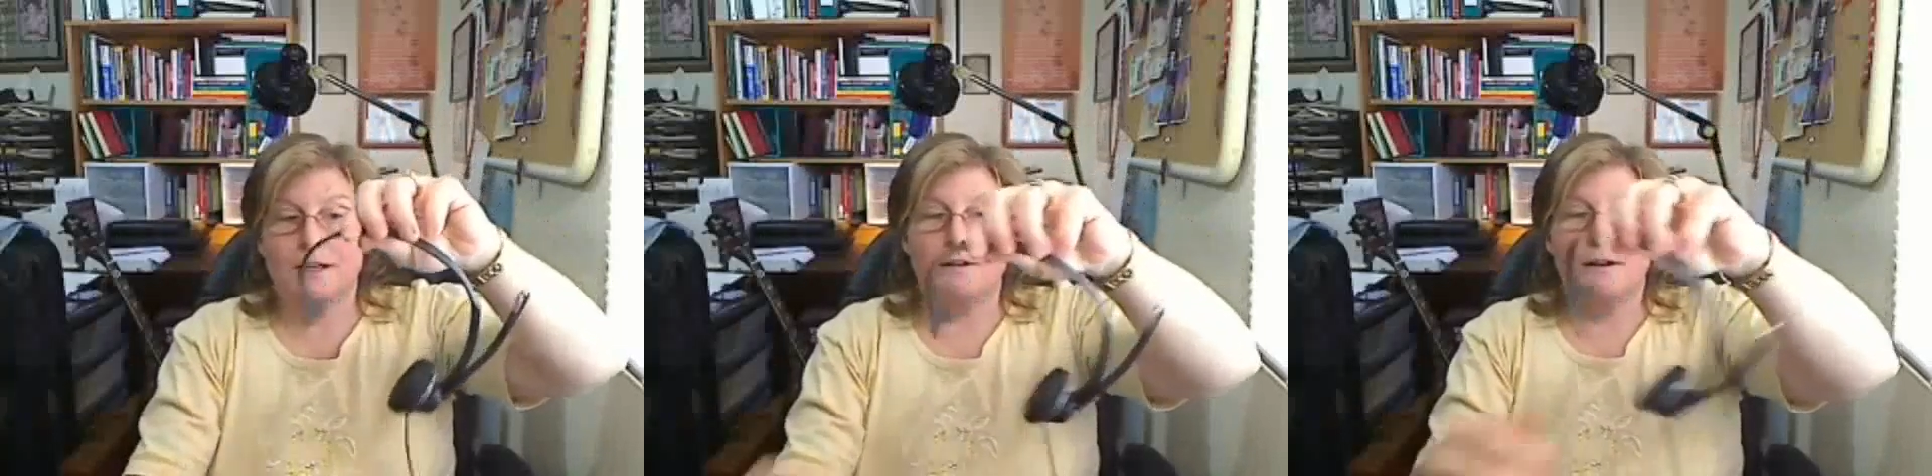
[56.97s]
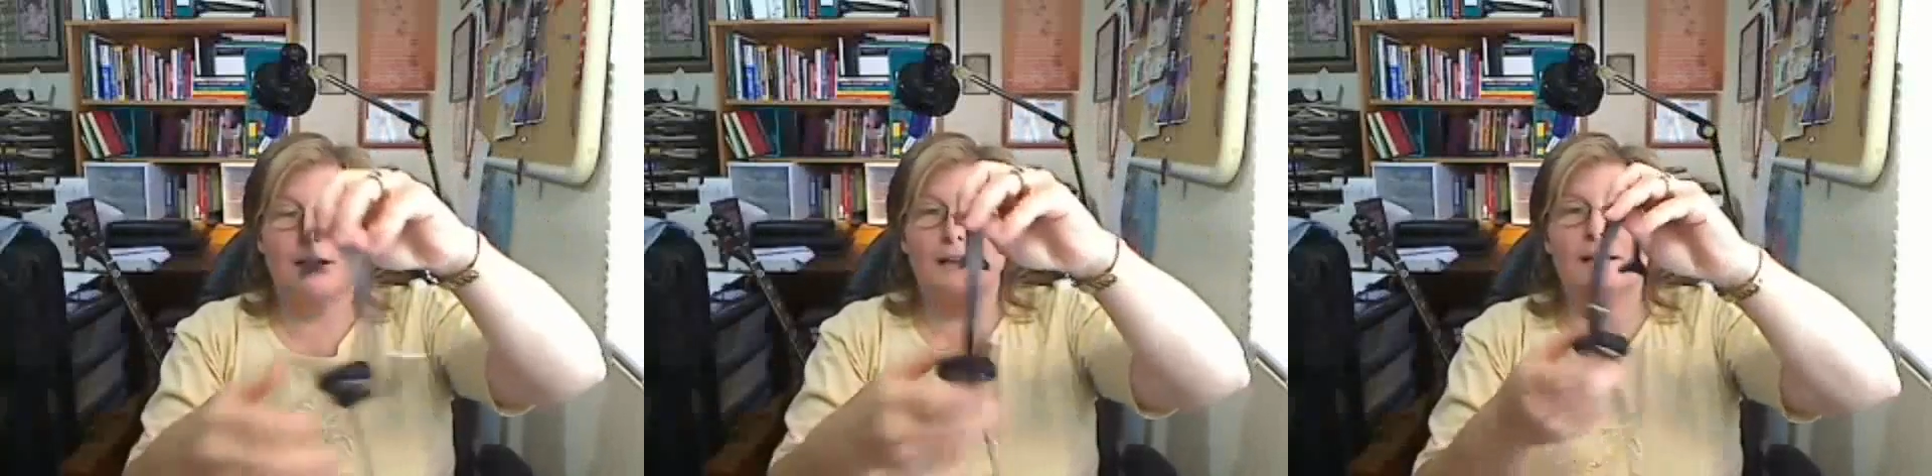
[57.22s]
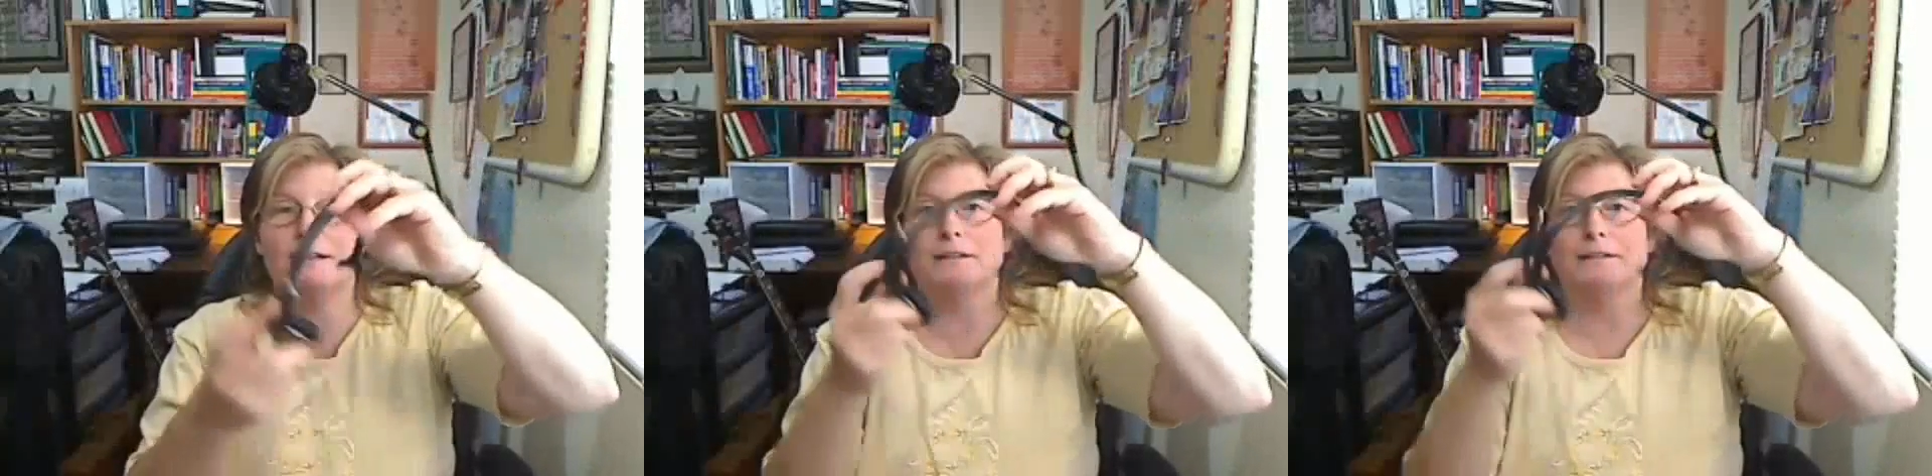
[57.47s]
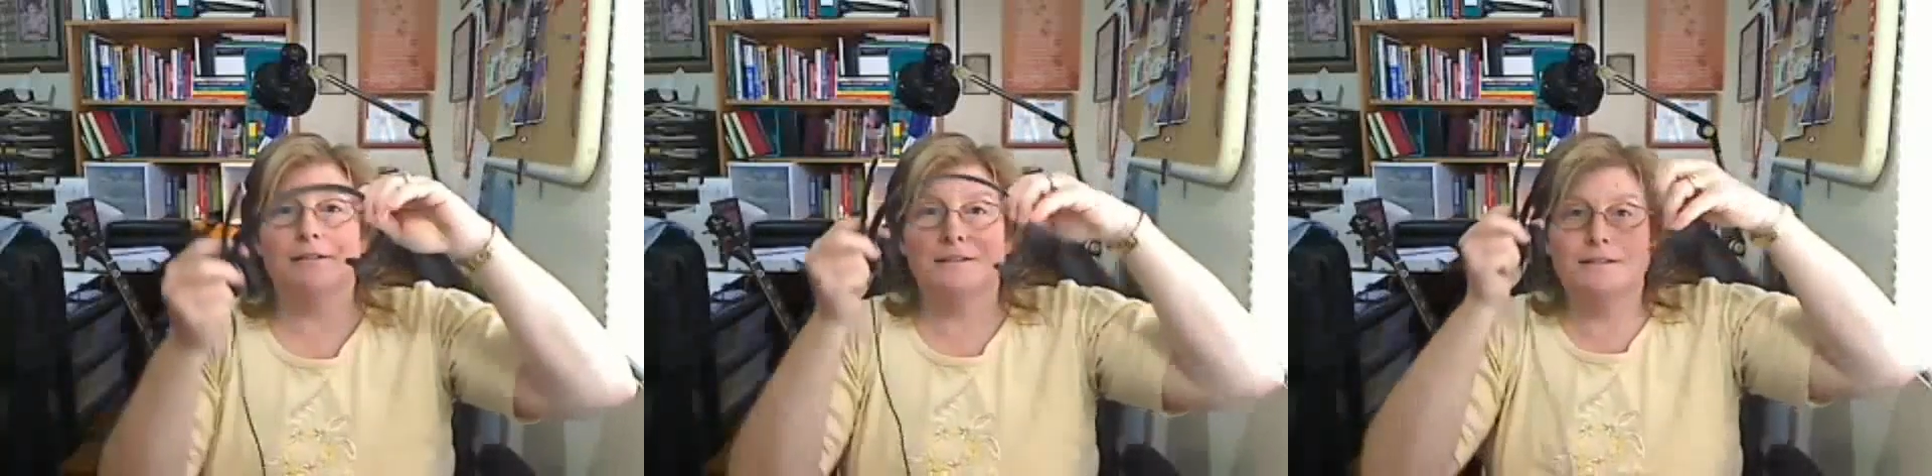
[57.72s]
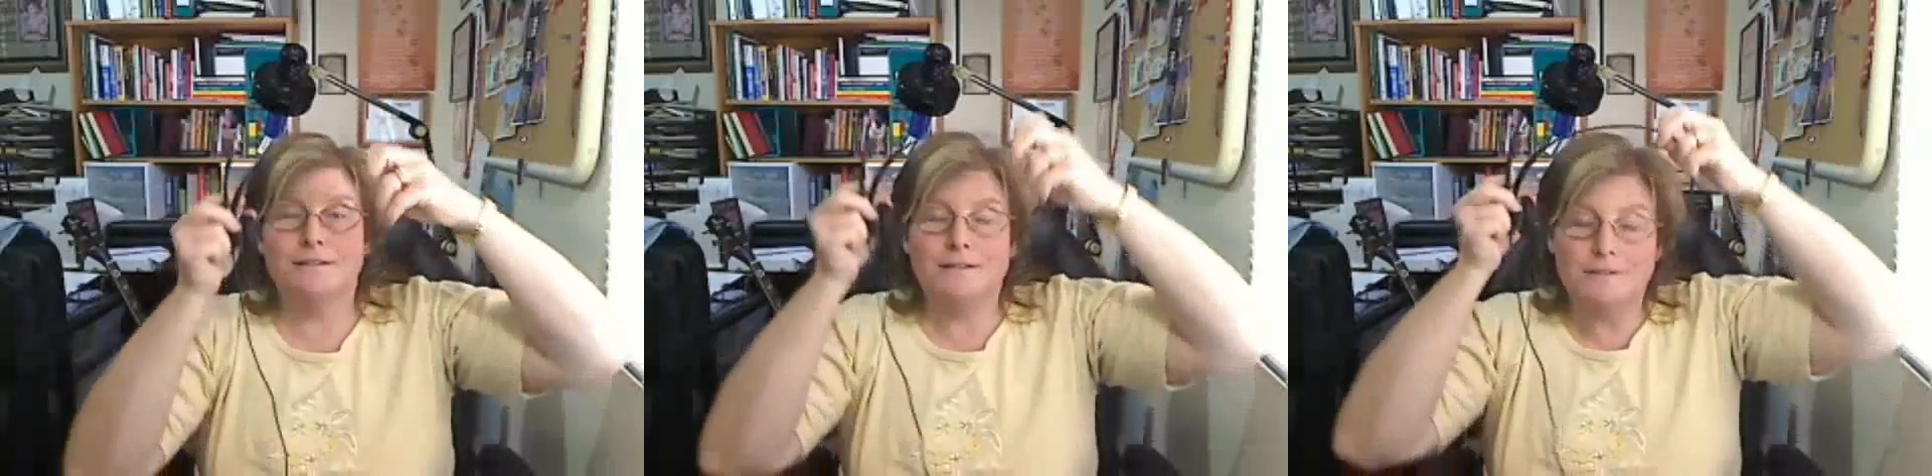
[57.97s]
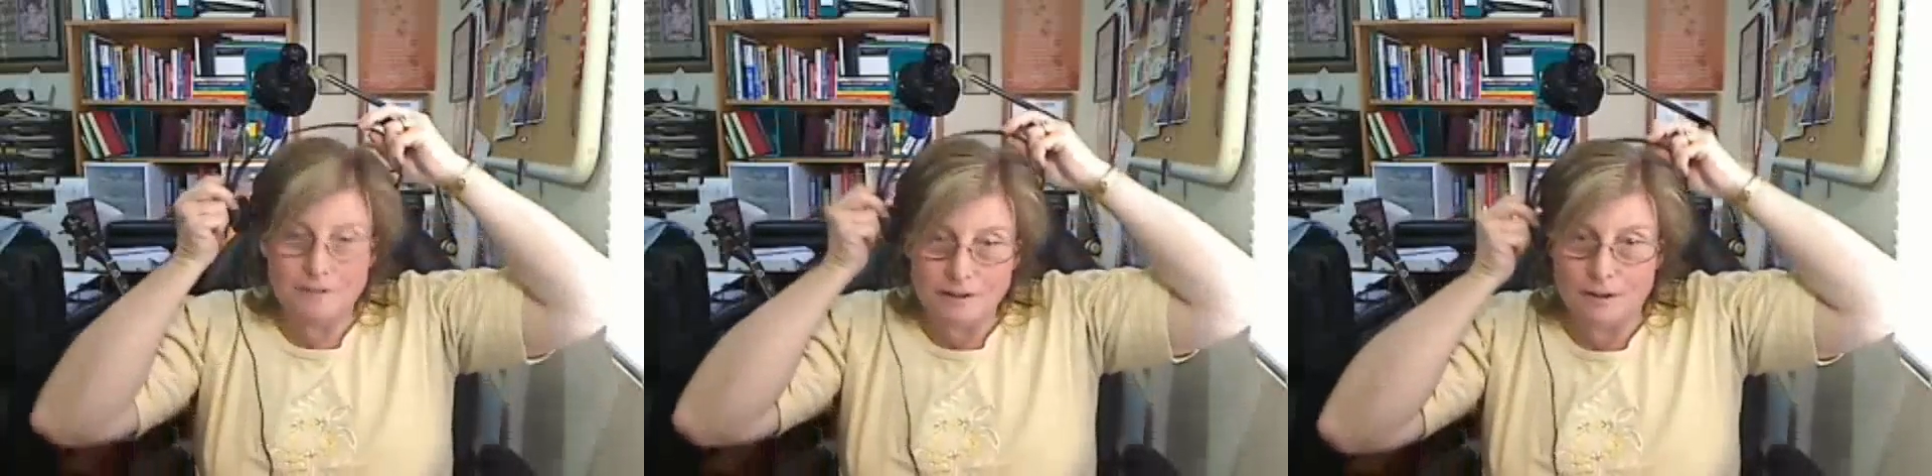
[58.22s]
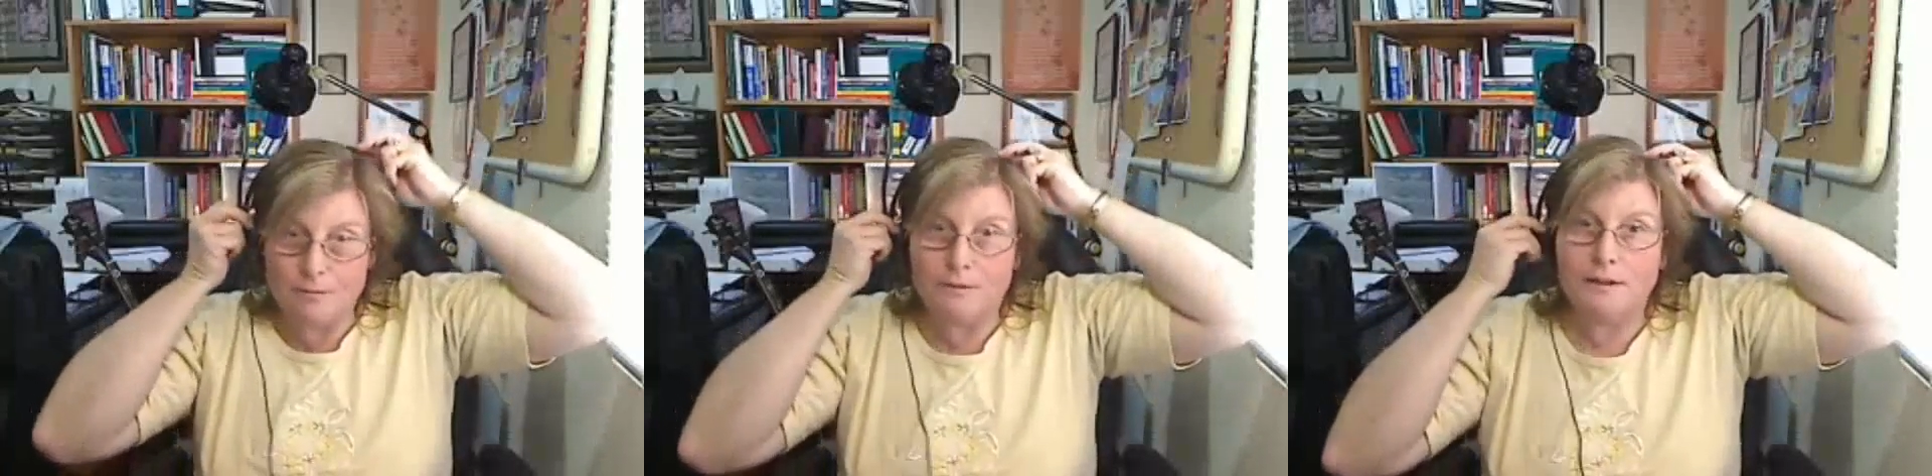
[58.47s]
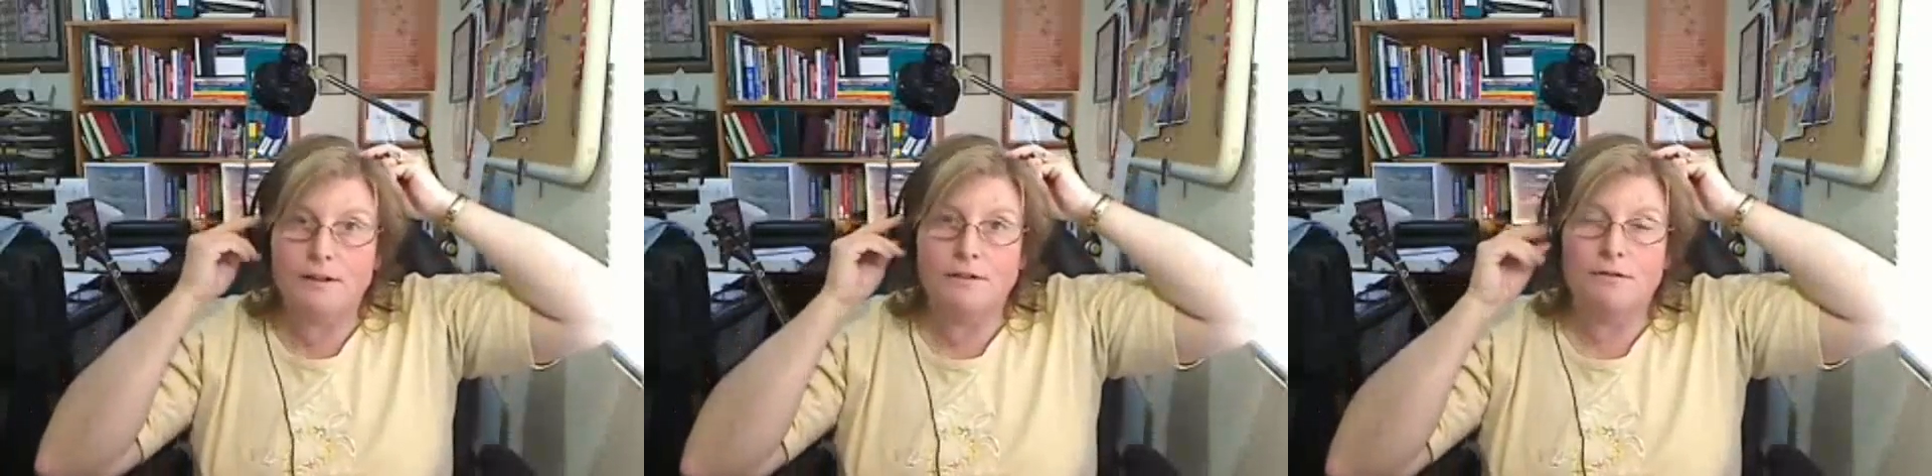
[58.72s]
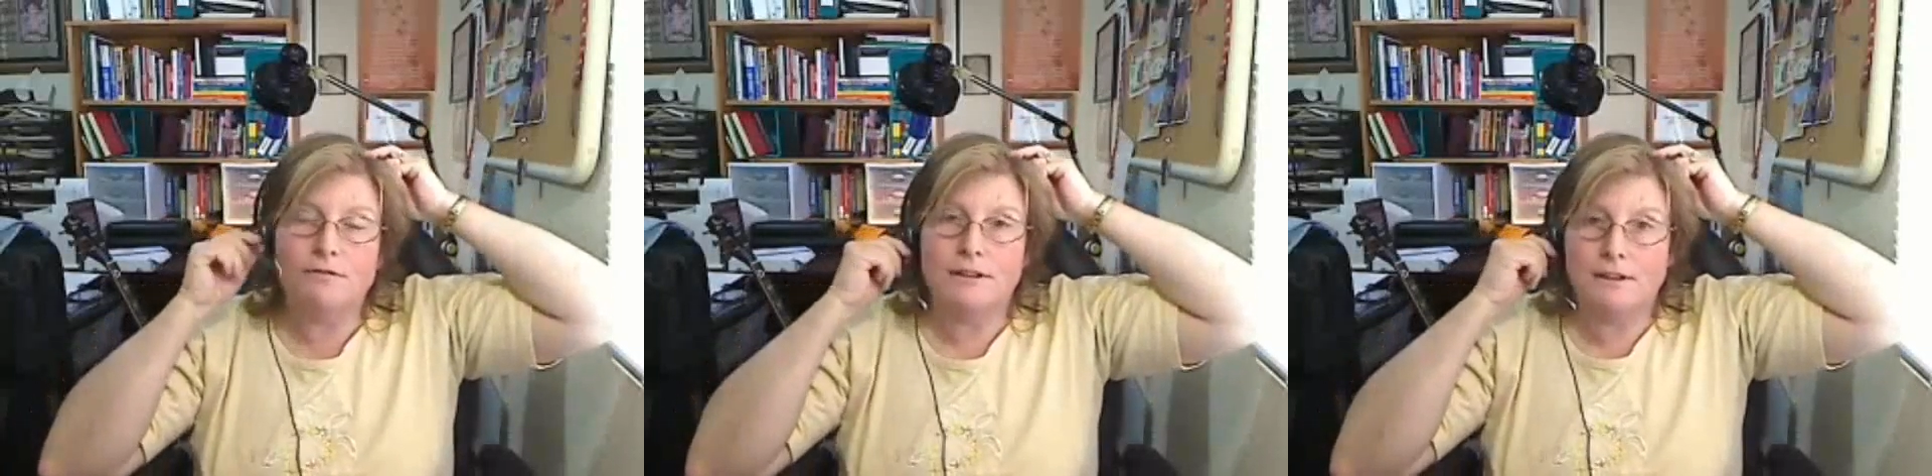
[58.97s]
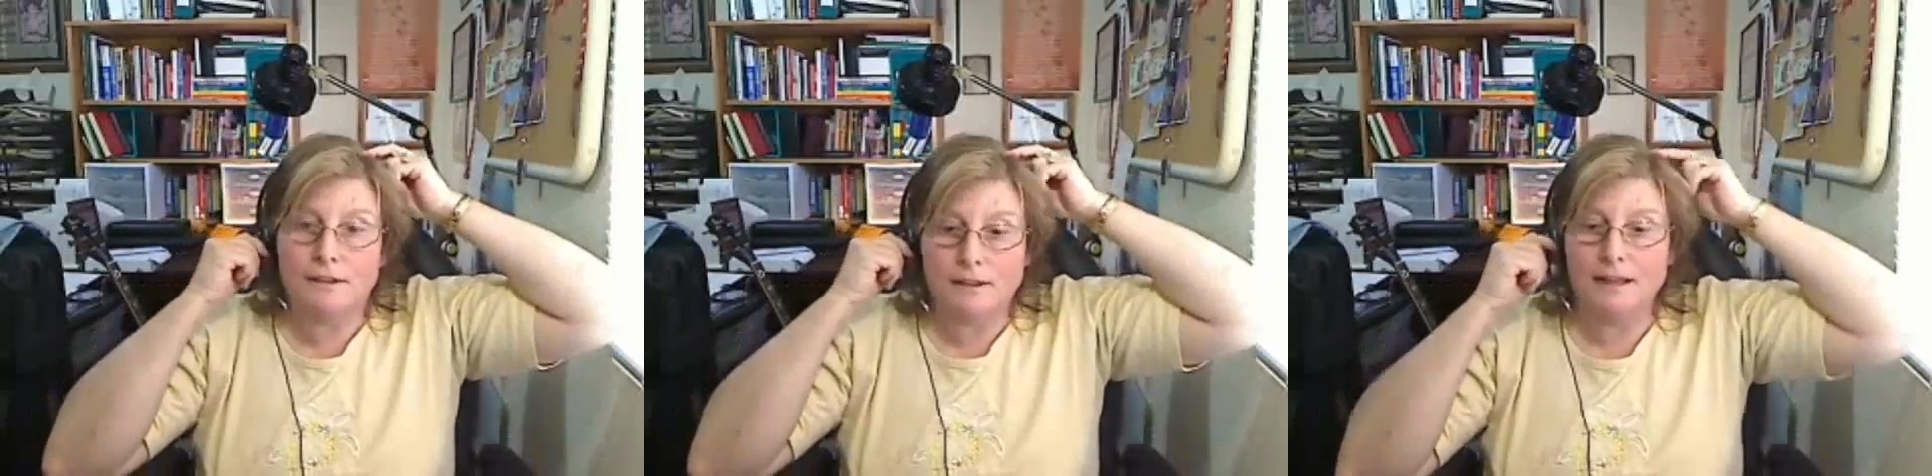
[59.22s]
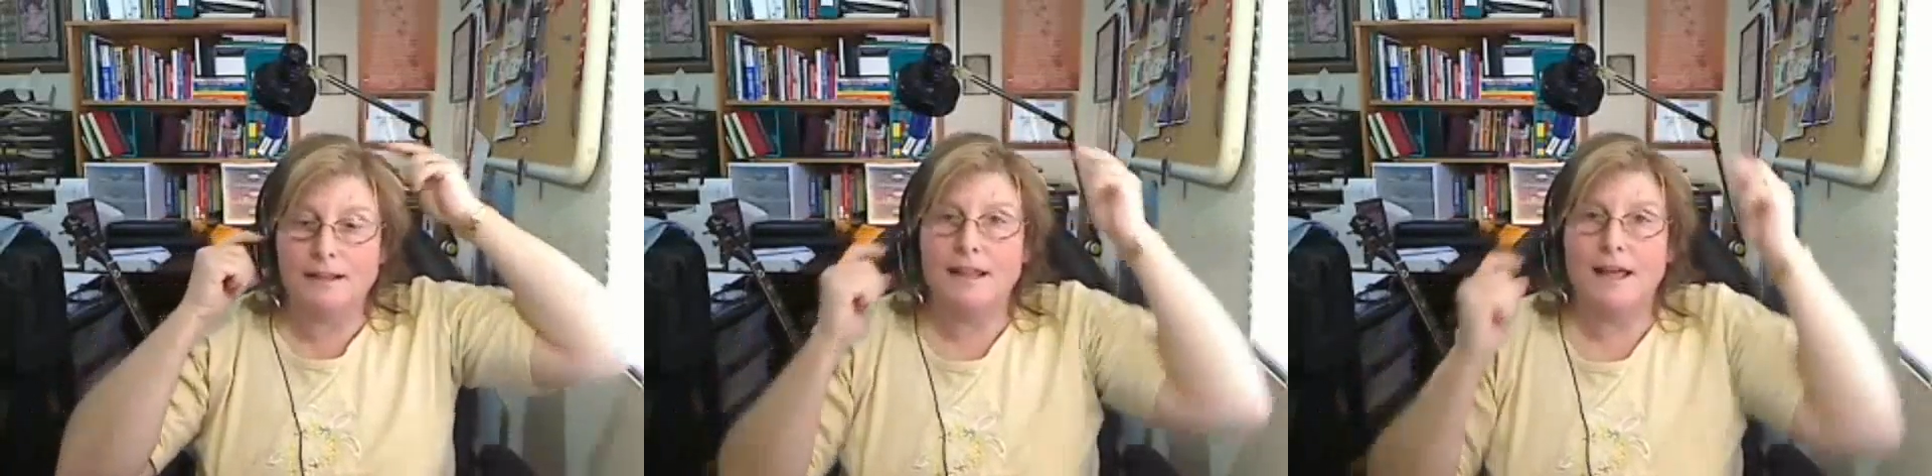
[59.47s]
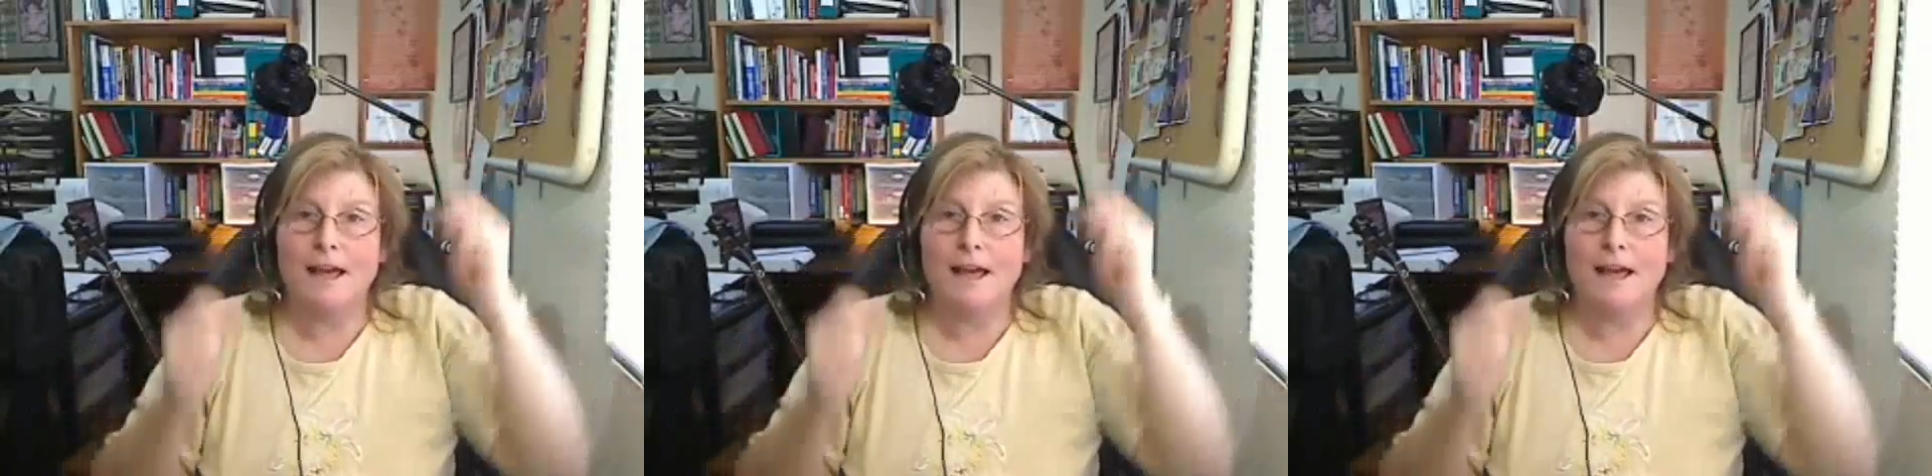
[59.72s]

all right something to do with like